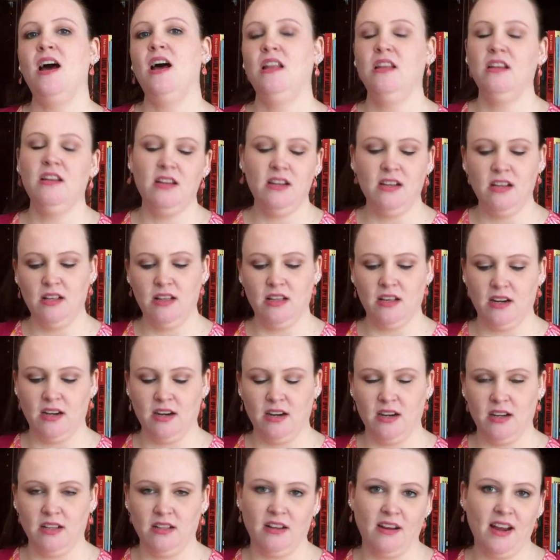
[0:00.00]
color,
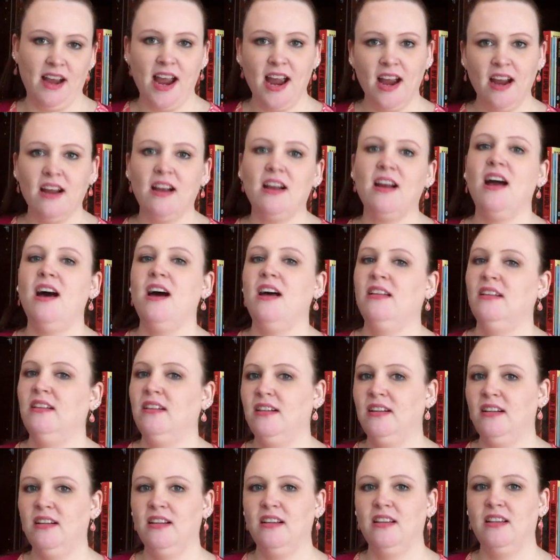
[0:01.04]
their hair
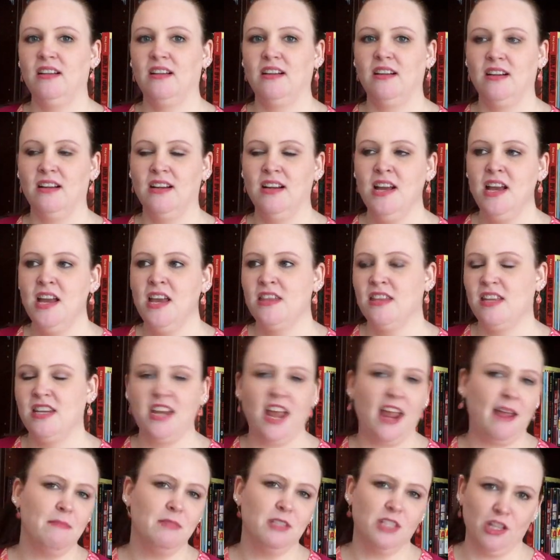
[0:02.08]
color, the
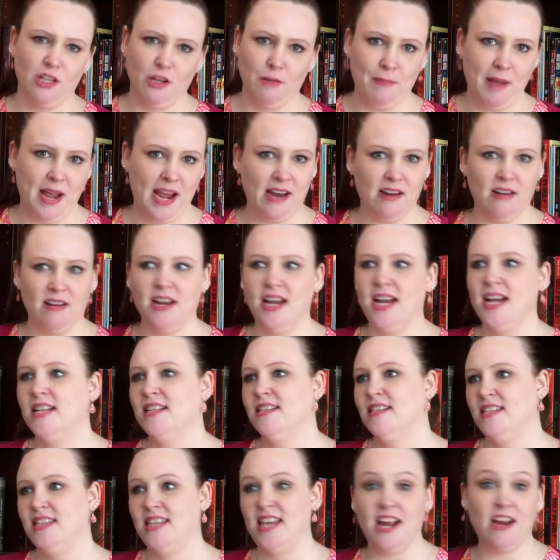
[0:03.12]
names of their
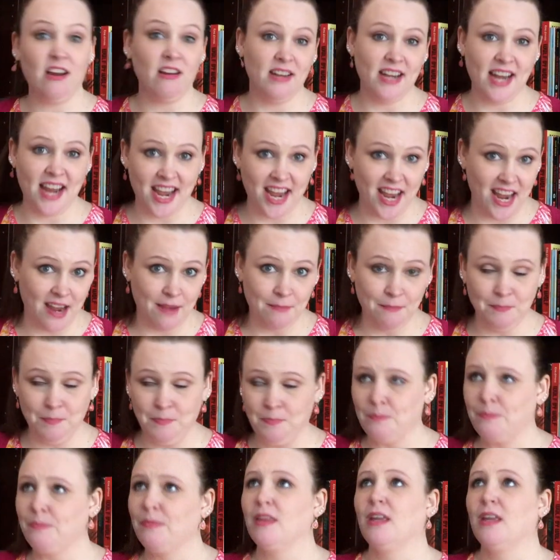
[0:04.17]
parents, their name.